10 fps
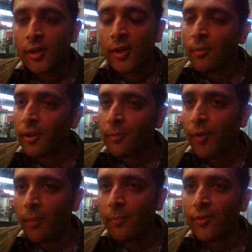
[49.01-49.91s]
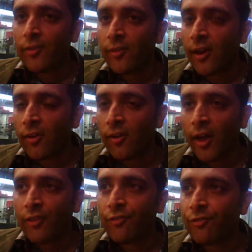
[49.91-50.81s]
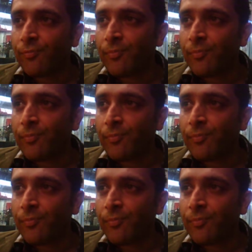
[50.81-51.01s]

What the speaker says: But the problem is that a lot of